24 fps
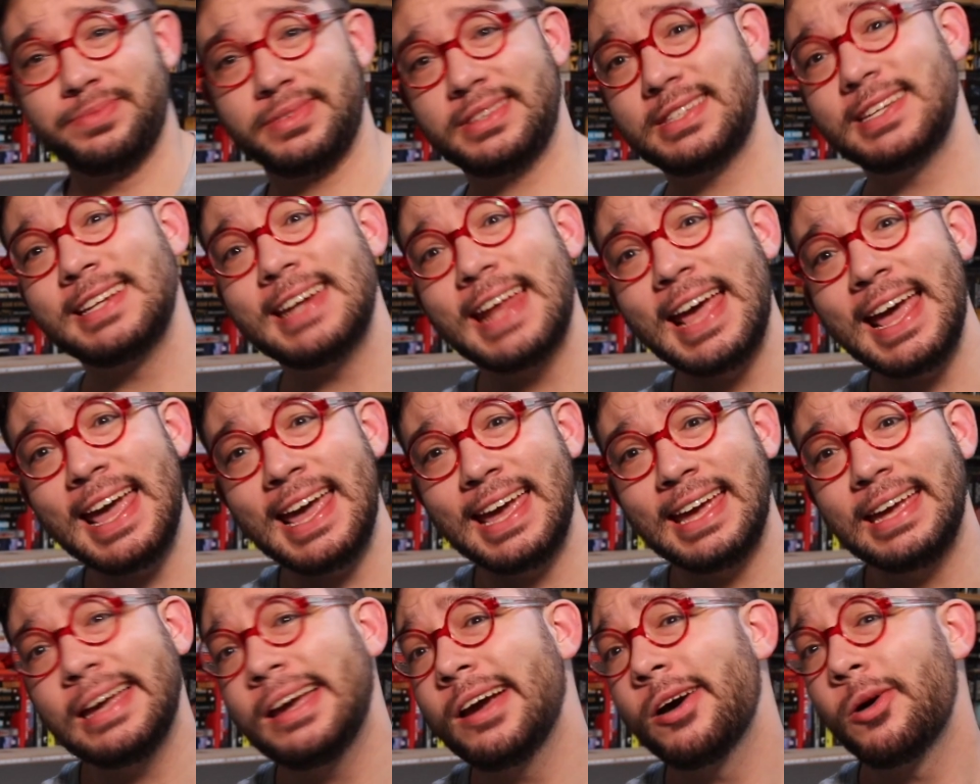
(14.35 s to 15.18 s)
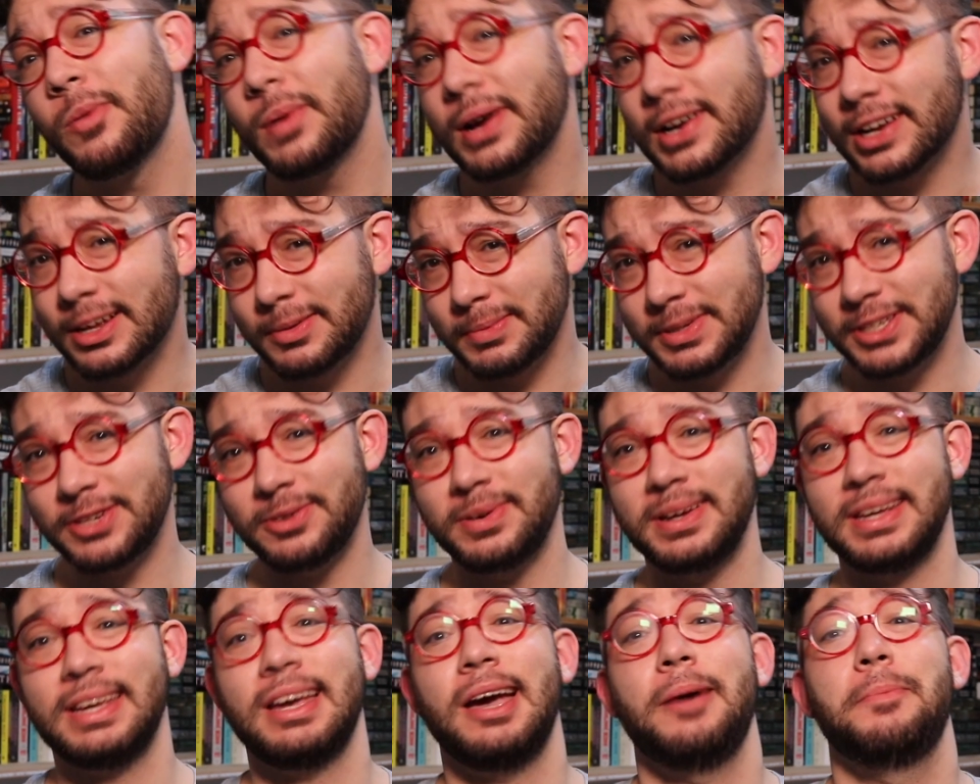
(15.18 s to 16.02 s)
Today, we're going to be
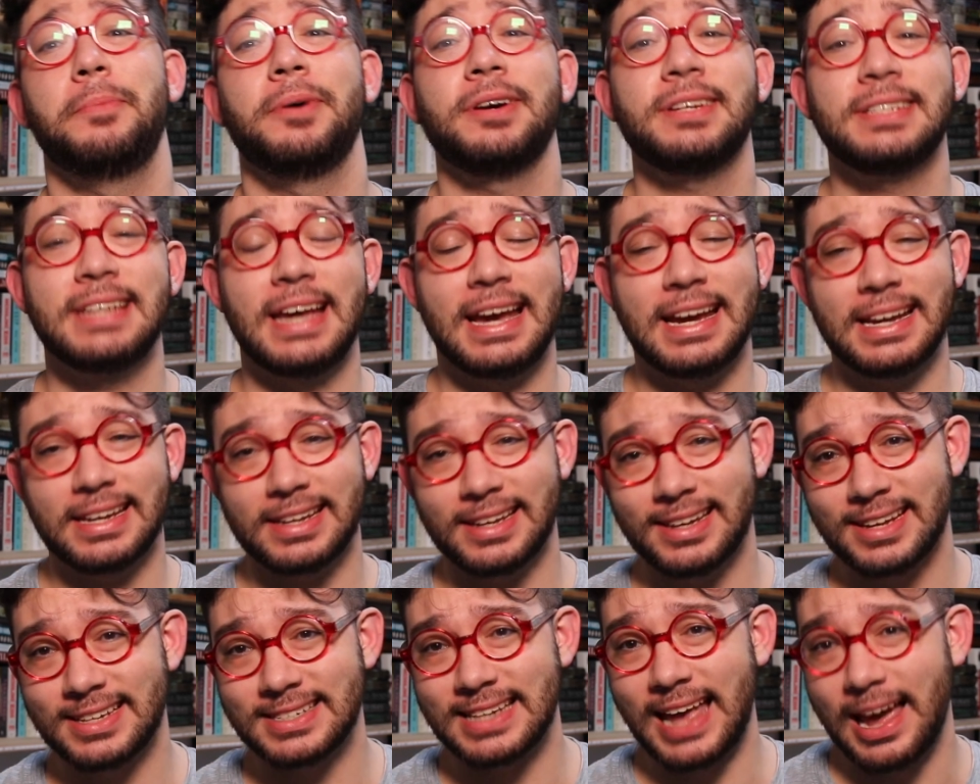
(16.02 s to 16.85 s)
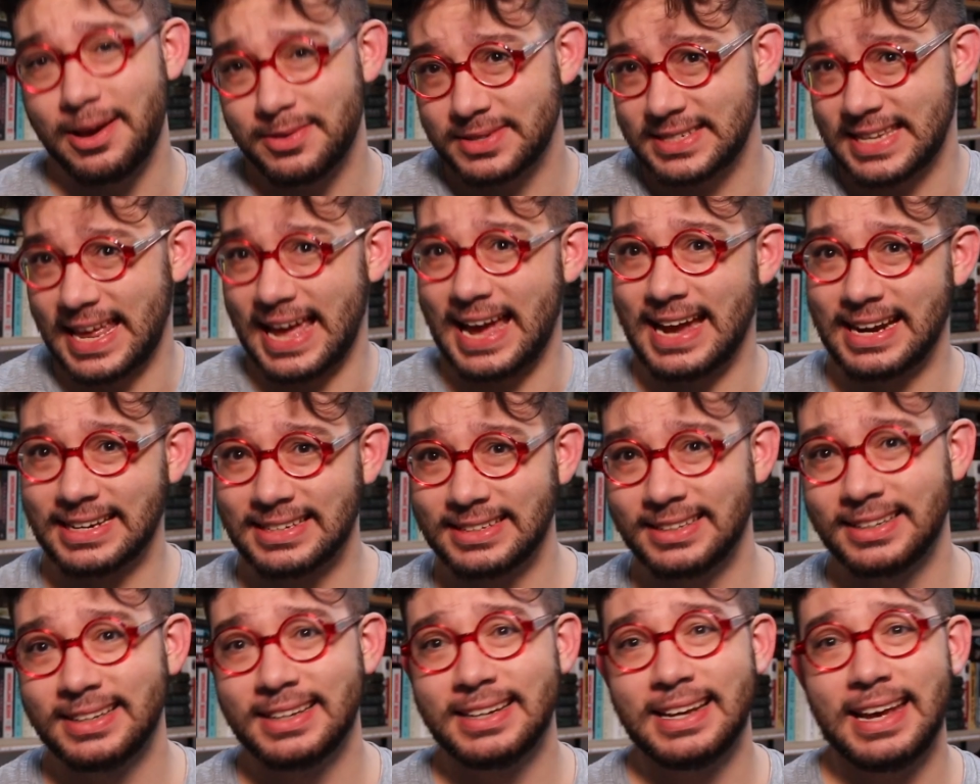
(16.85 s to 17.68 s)
doing a book tag, because I was
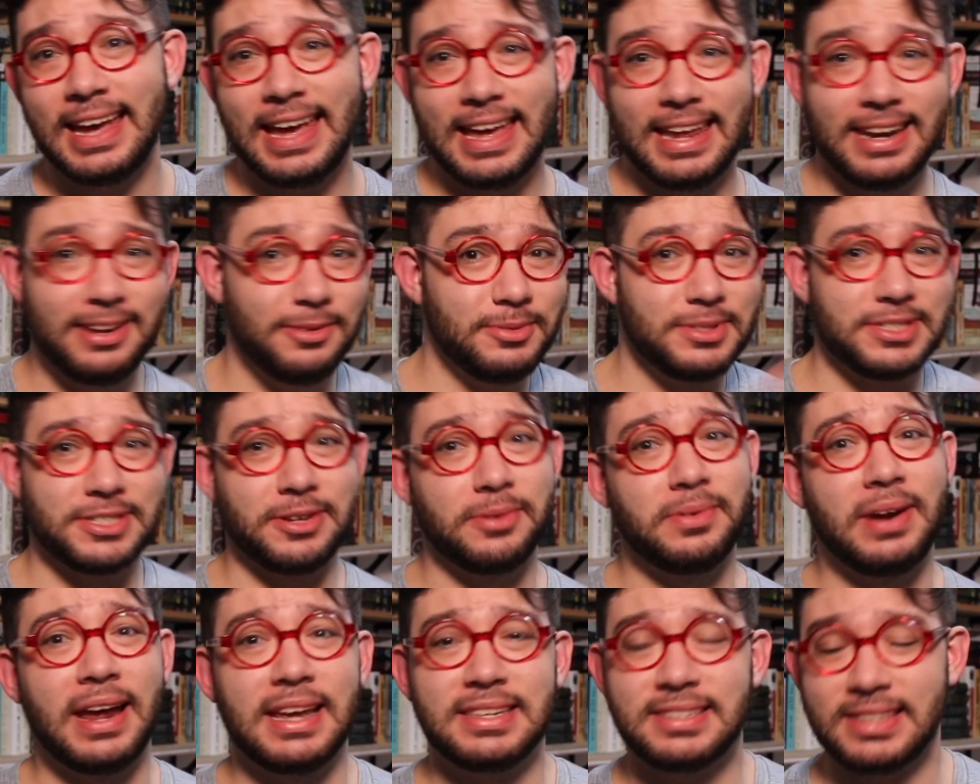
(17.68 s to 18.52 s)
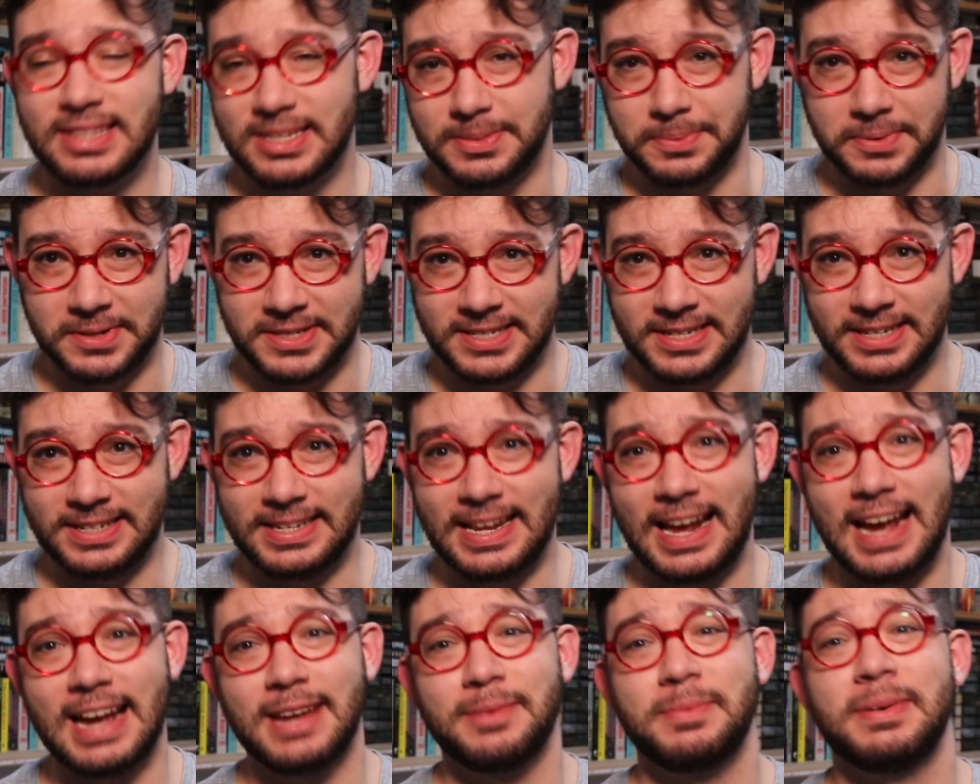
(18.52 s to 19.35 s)
tagged, and it was so nice this person
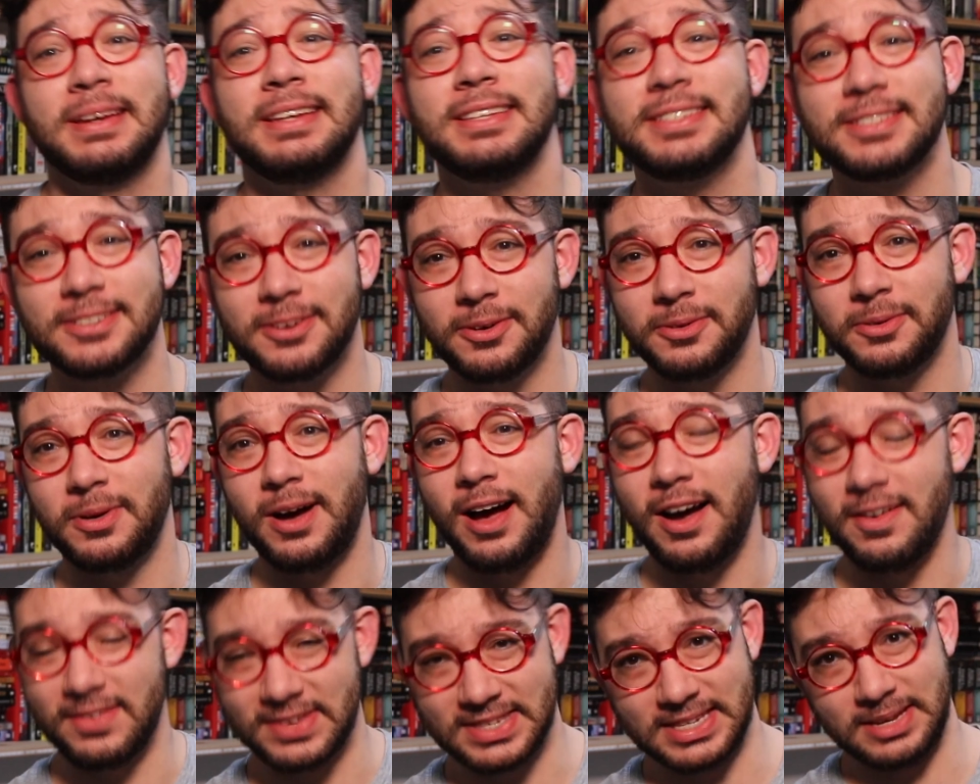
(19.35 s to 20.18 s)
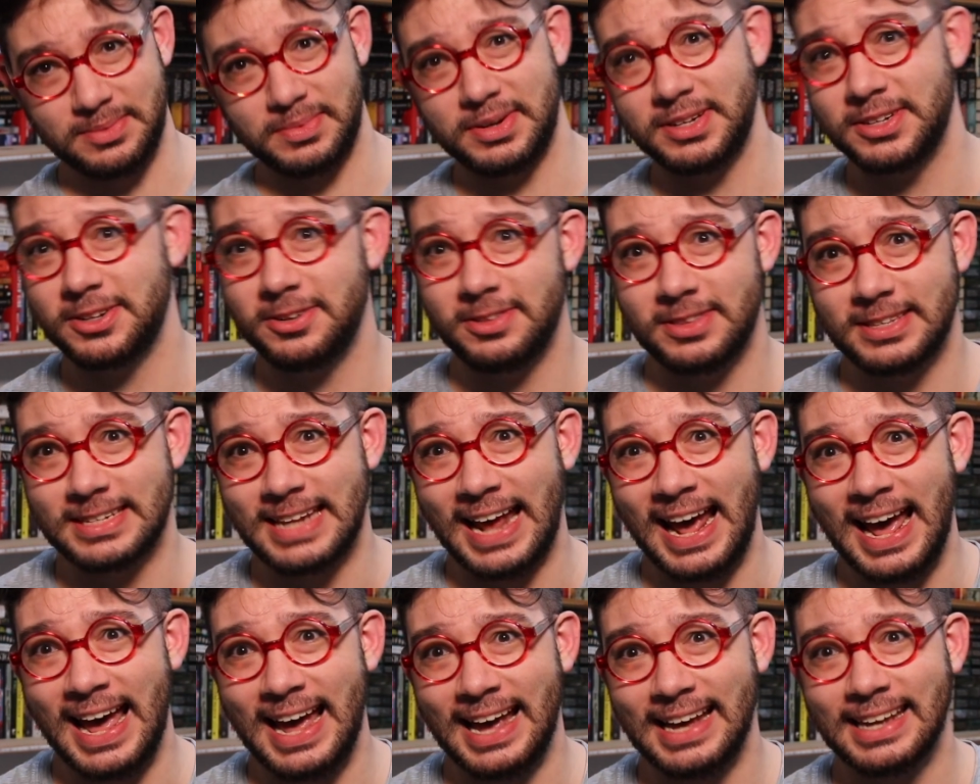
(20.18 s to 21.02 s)
tagged me, so obviously I'm going to do the
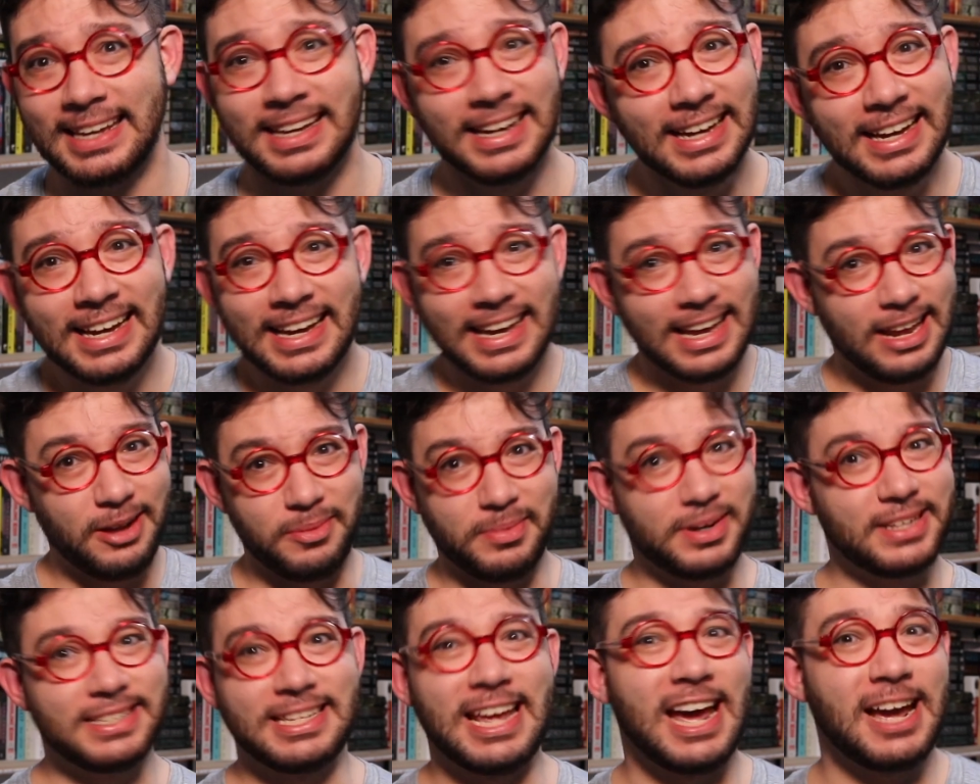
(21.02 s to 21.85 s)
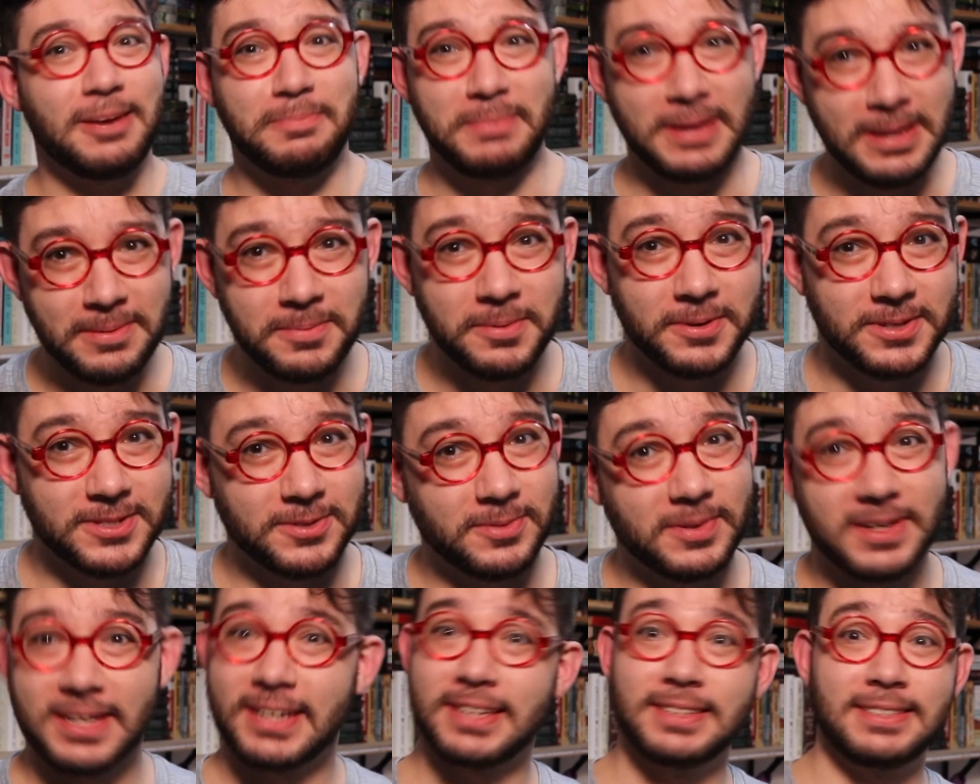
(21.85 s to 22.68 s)
tag, and I'm going to tag people so
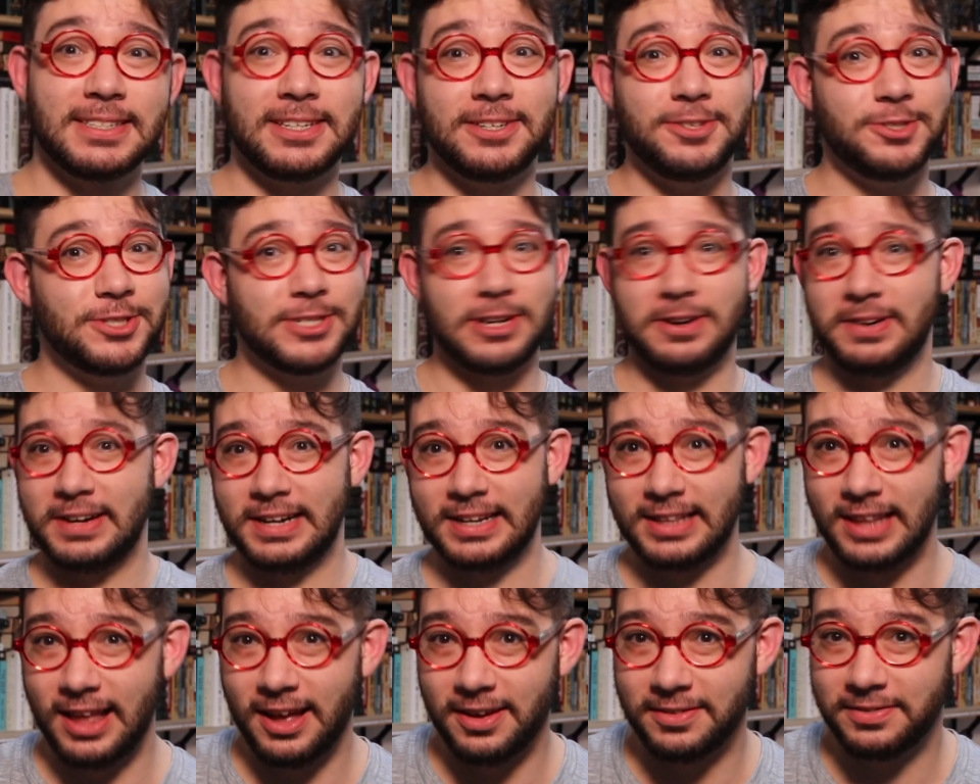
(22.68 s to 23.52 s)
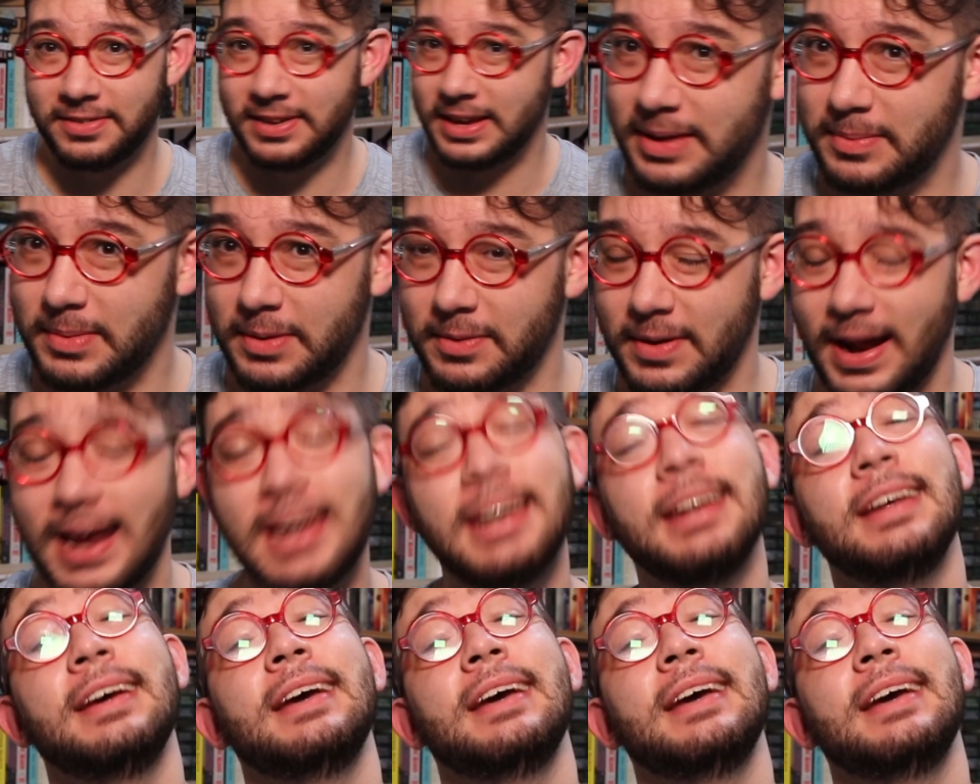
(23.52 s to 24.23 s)
we can continue sharing the love. Am I right?